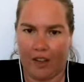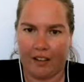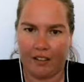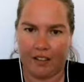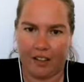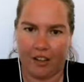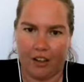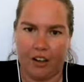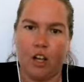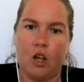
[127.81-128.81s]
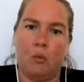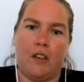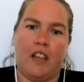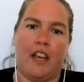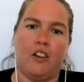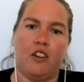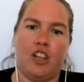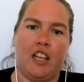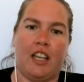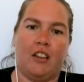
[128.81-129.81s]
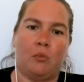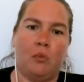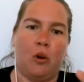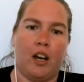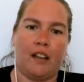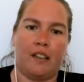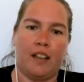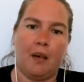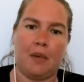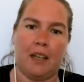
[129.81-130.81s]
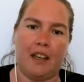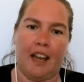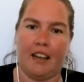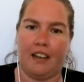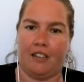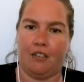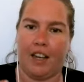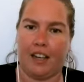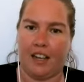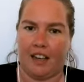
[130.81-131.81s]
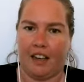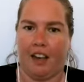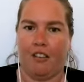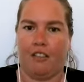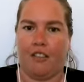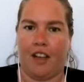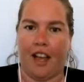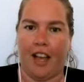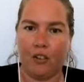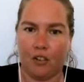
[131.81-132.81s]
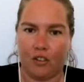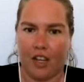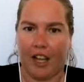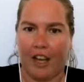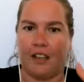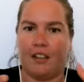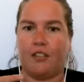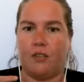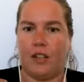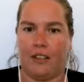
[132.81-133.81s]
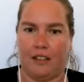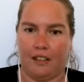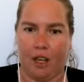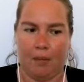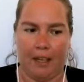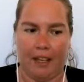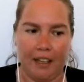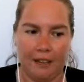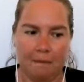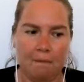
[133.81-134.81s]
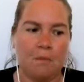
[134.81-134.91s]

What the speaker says: That's a year where the energy is more accepting and inviting of outside influences coming in.